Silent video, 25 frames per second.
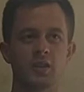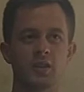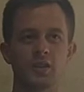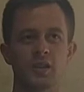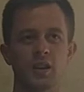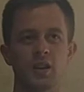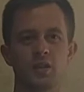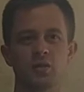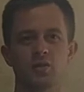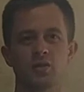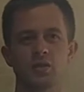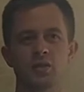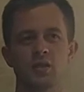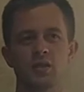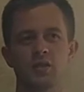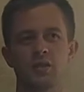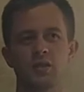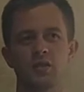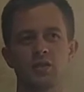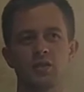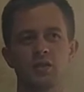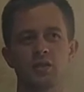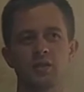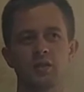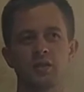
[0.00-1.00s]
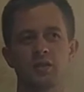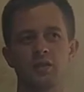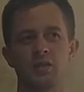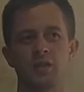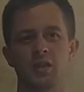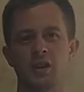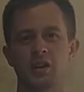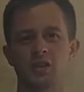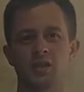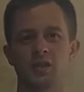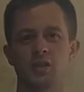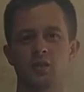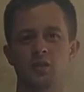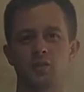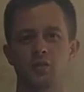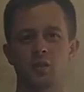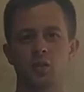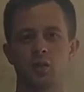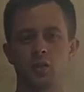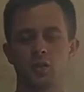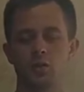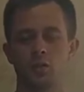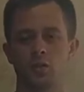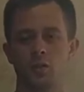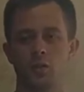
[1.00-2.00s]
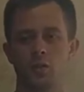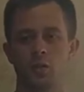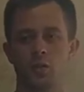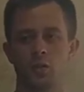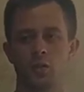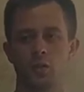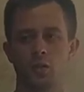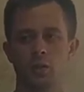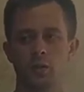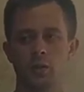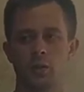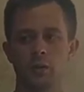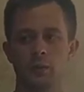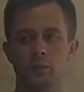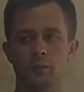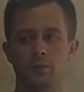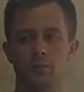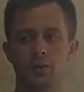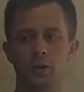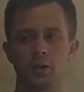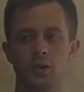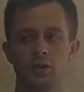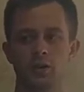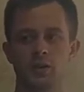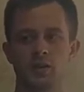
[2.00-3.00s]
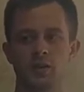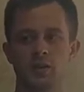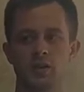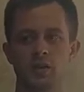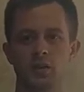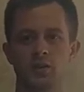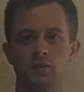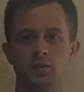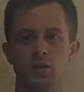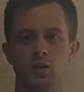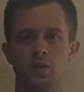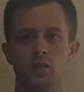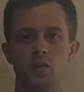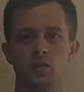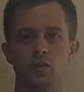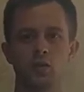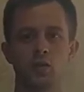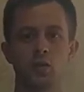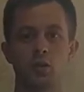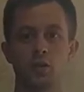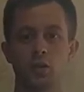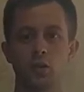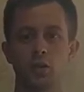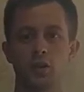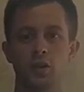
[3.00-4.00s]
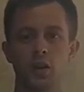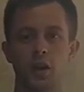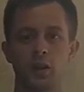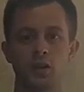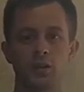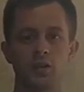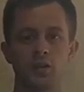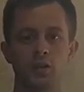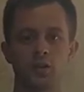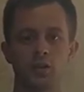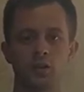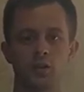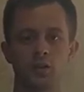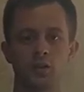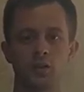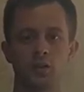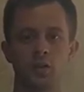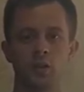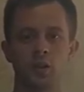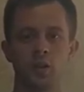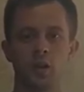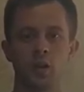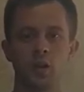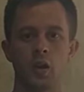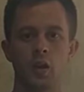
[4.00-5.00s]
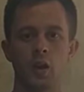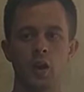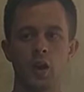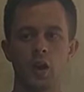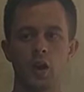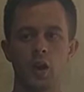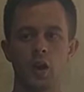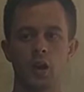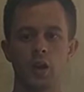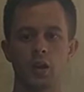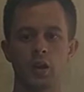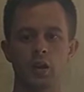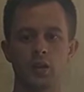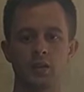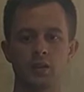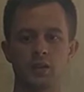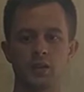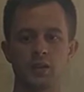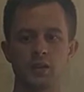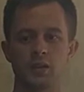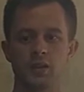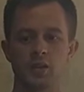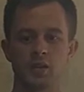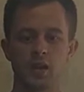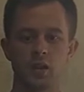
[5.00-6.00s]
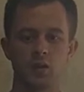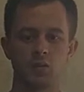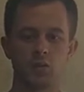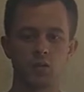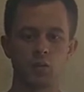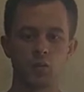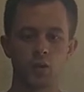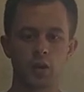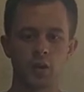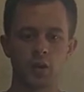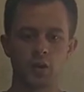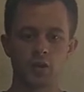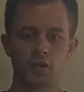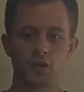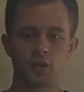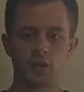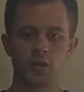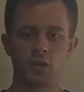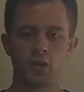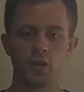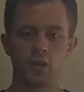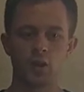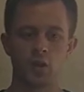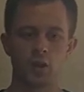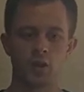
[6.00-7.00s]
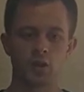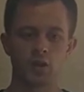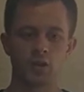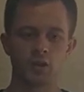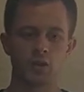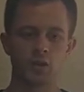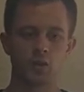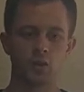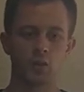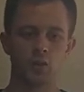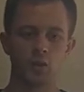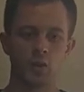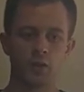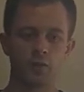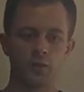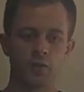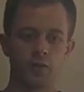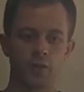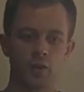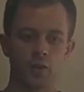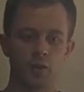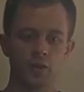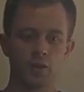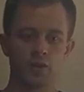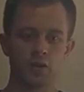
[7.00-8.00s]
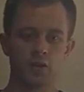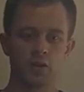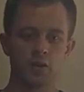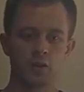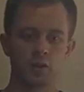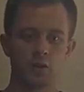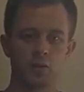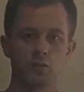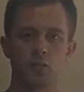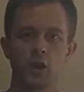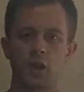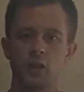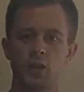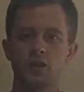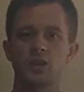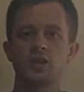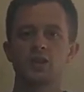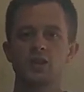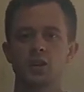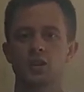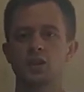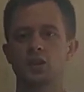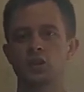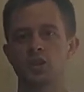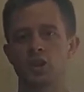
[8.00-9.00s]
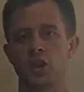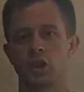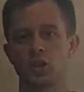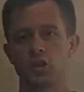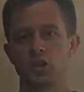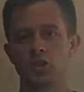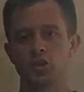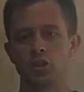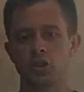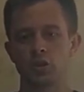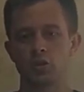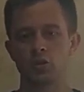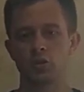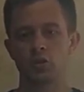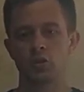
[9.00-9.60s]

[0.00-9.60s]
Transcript: sounds not so good, but still you earned that. And this is how it works. So at first you make this exchange,